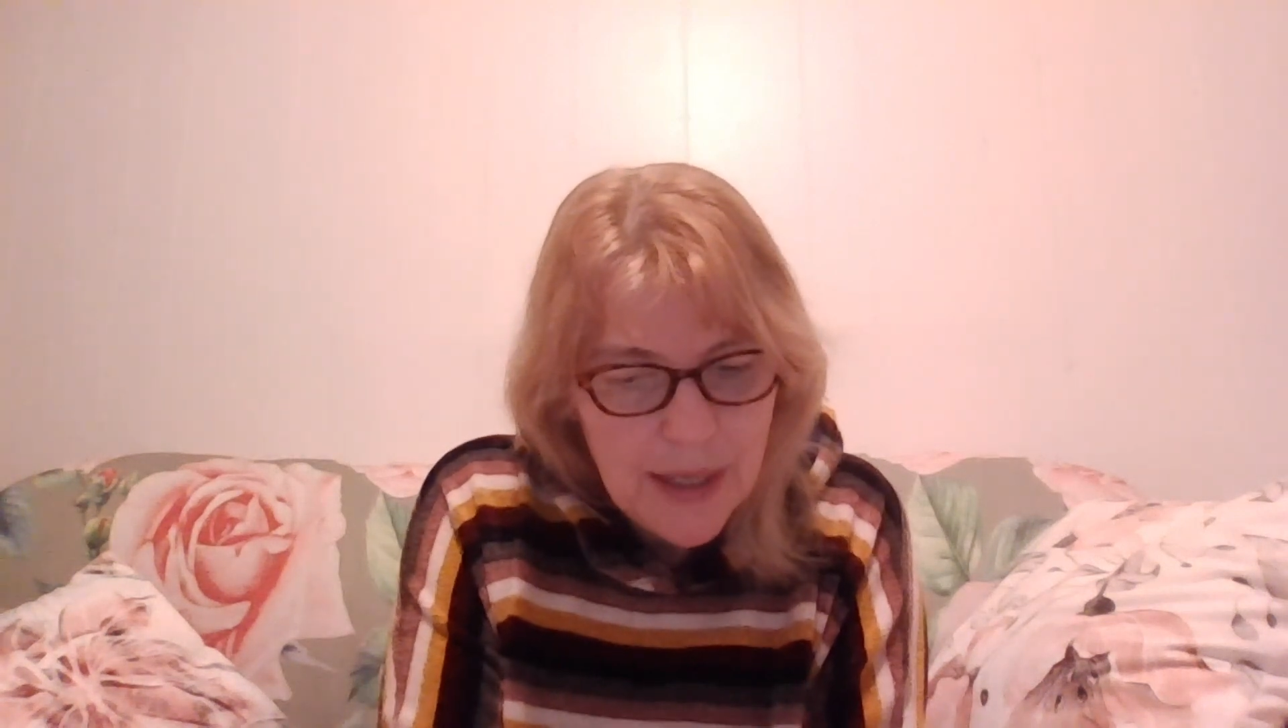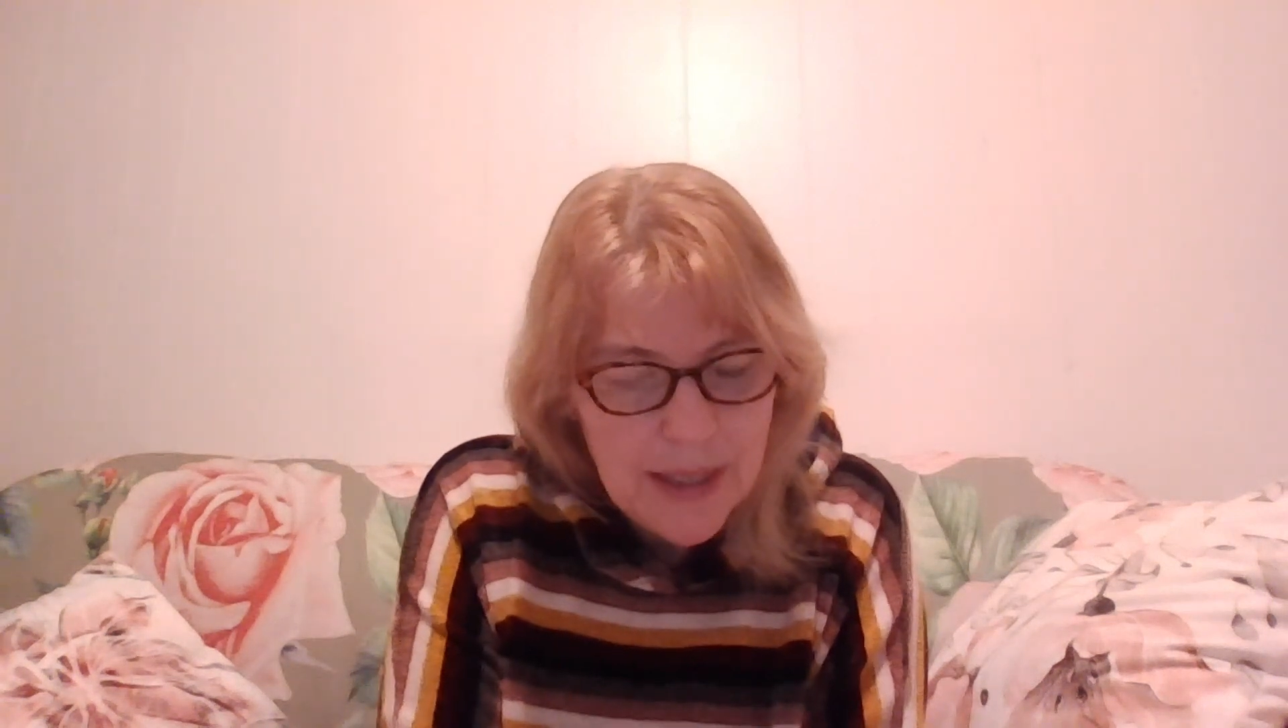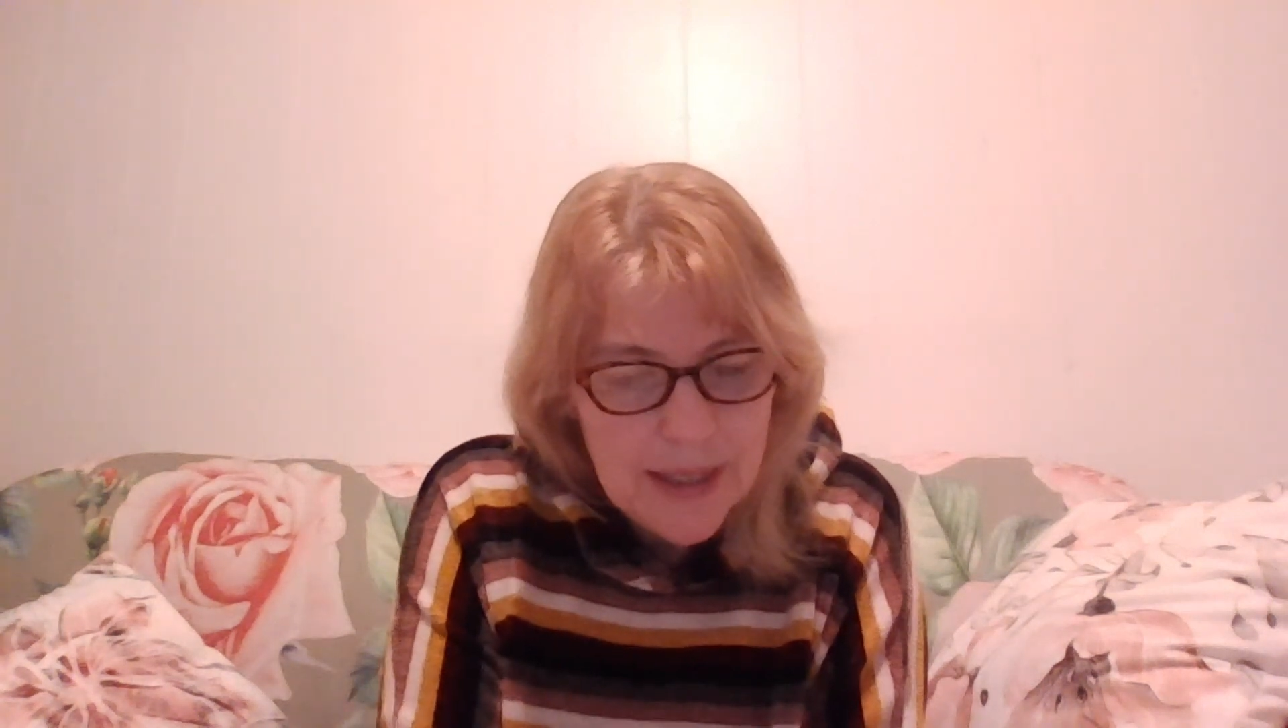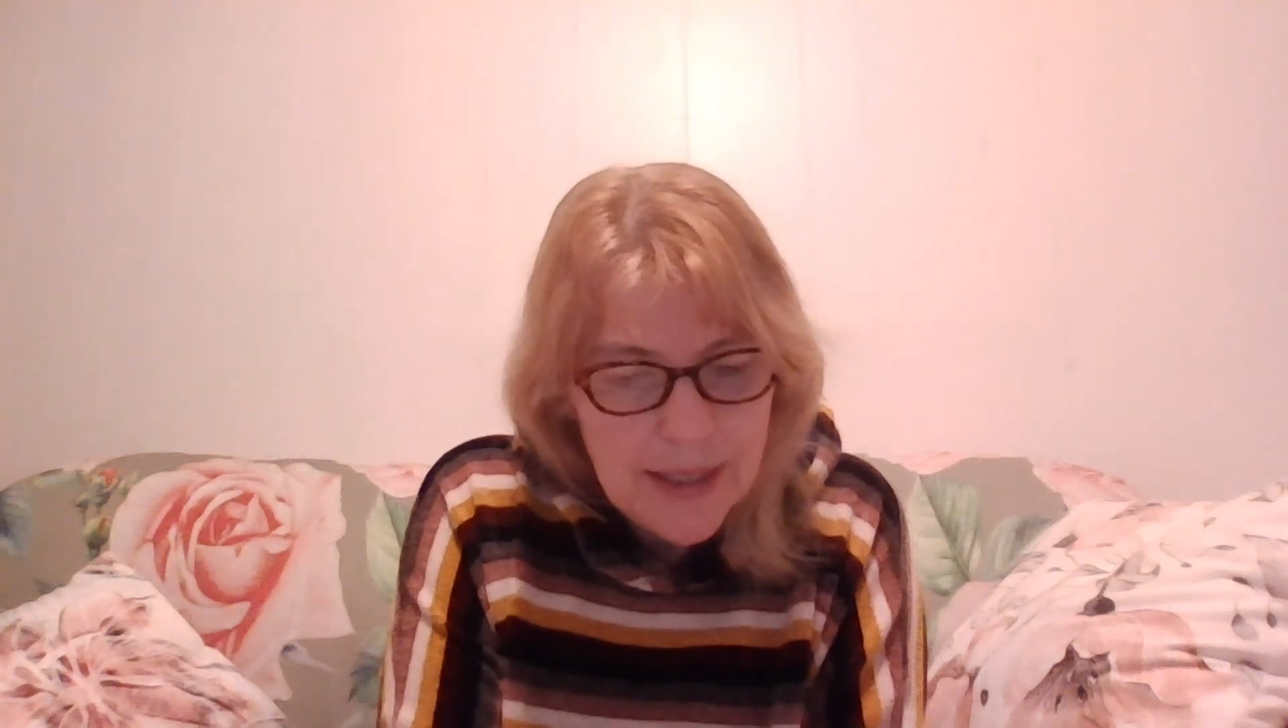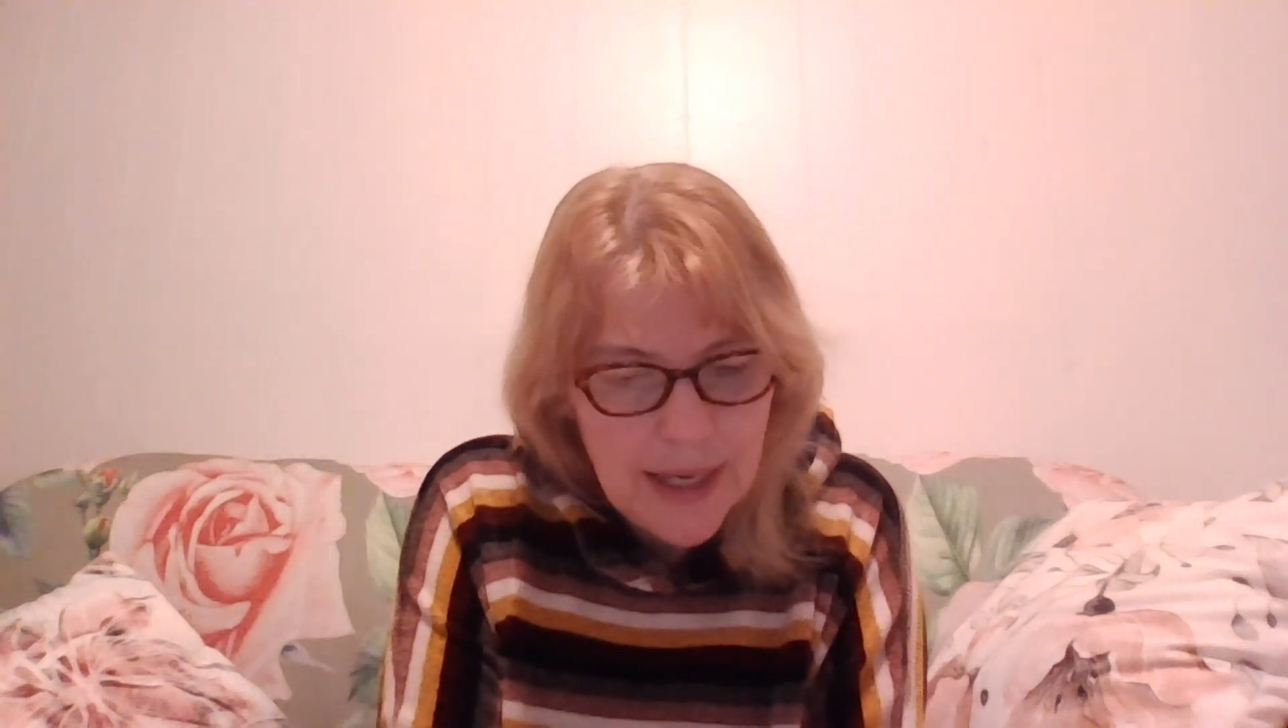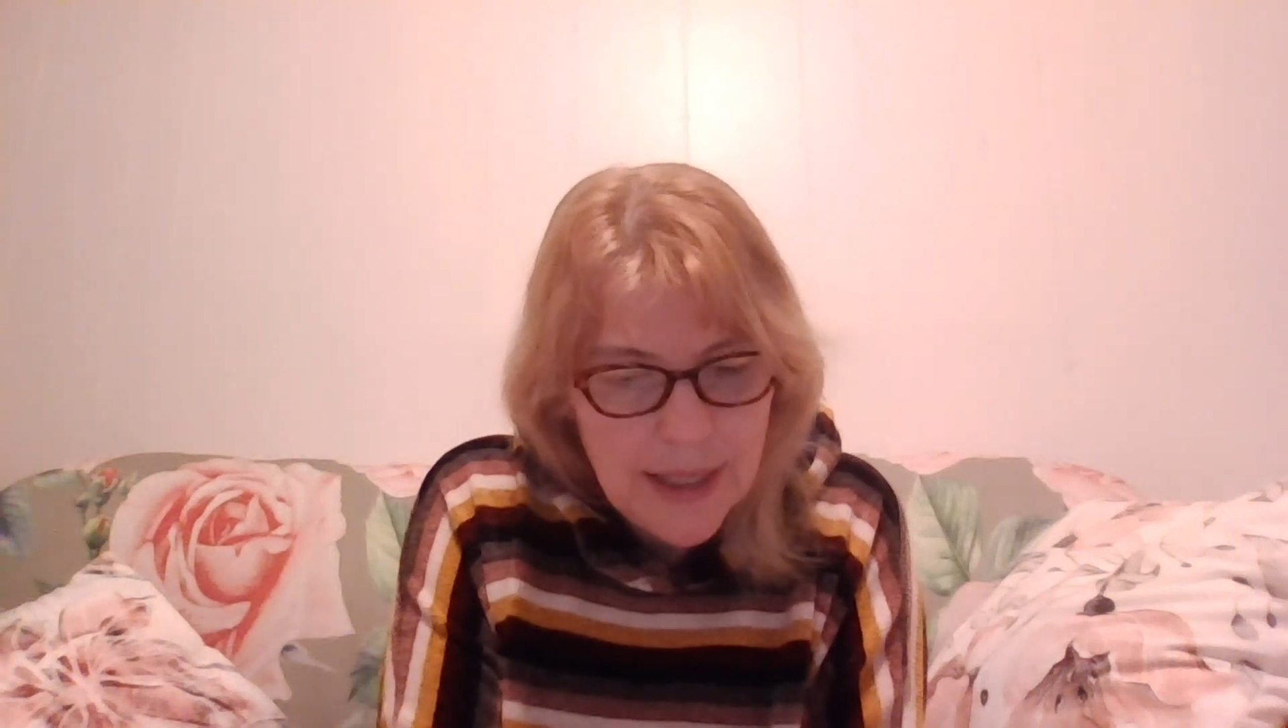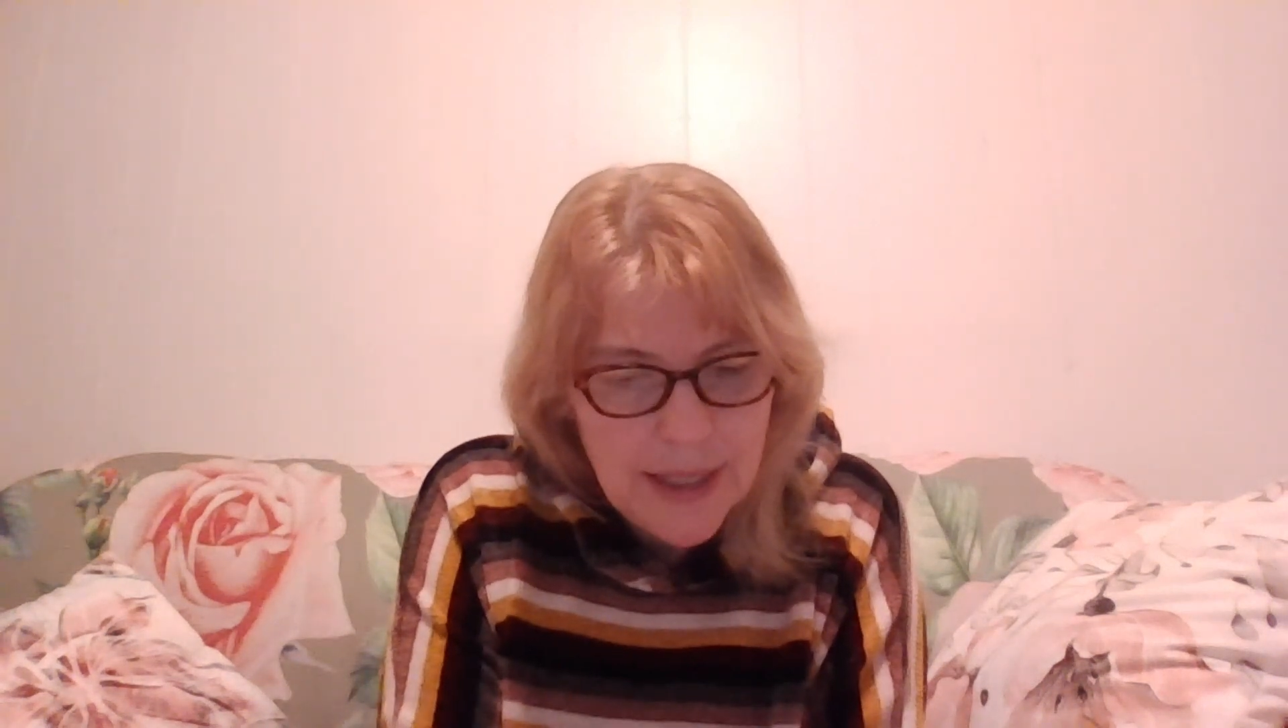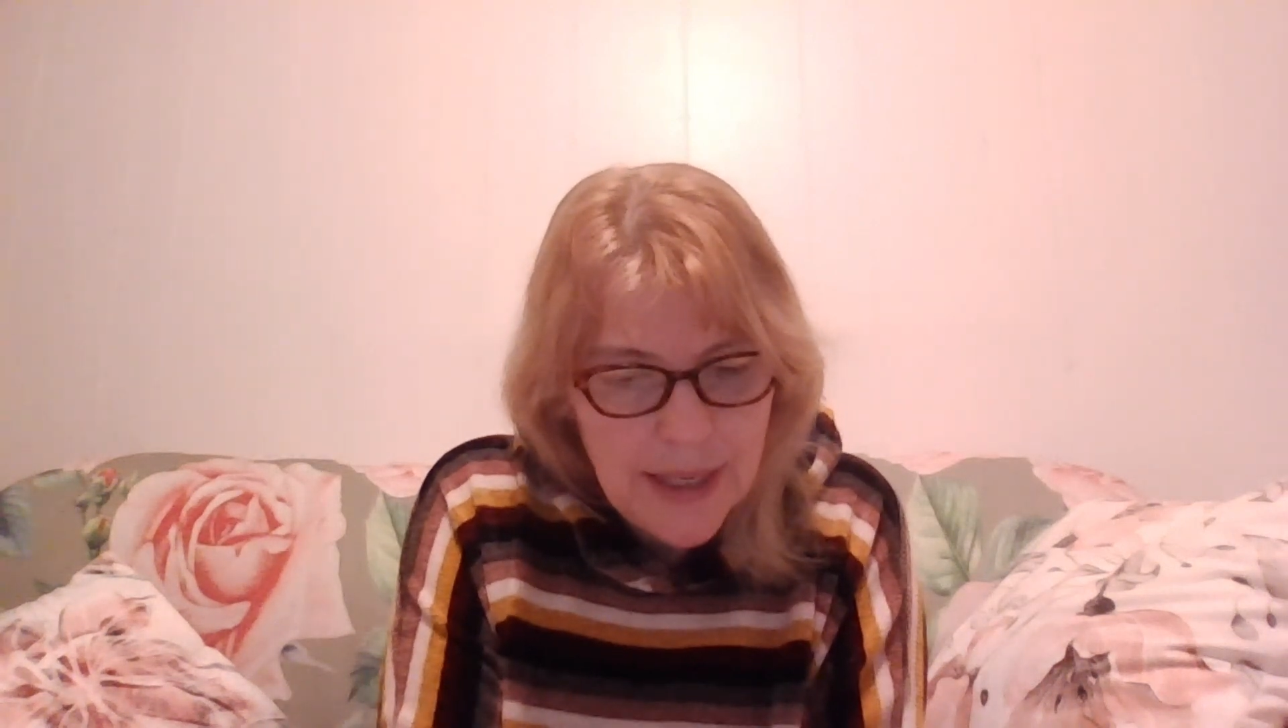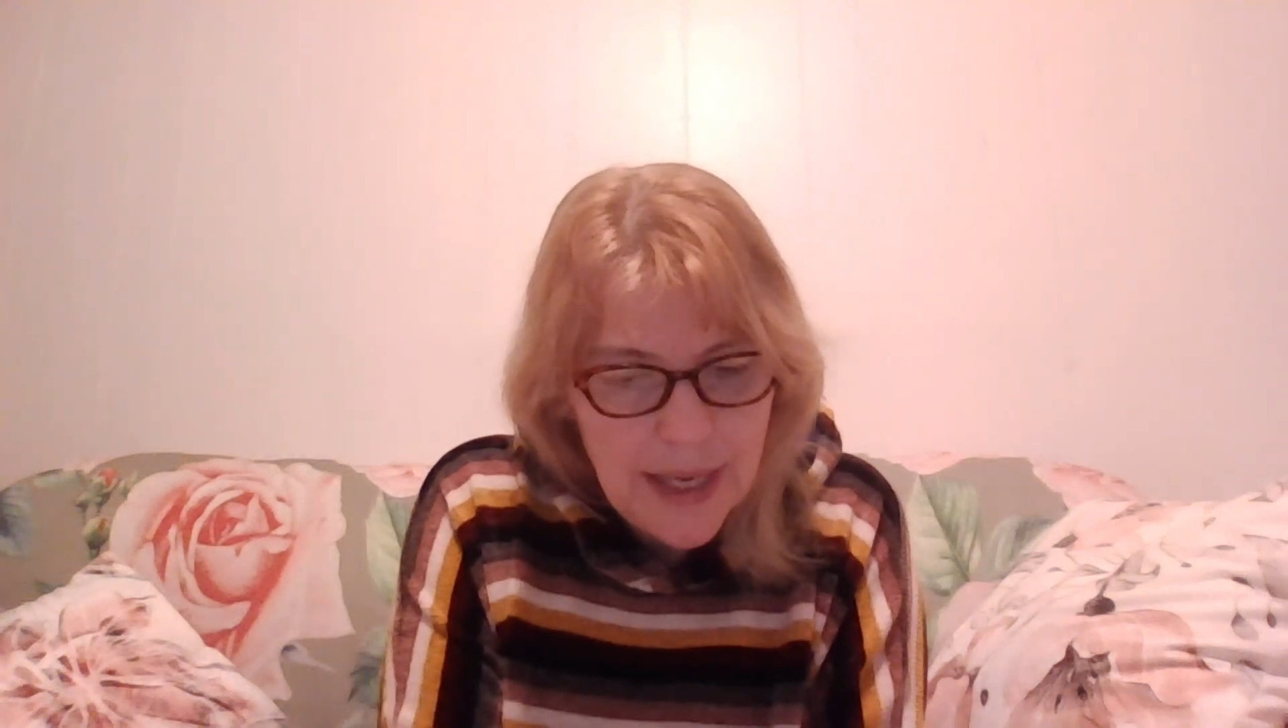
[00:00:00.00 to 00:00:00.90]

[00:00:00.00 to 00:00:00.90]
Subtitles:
Nastasya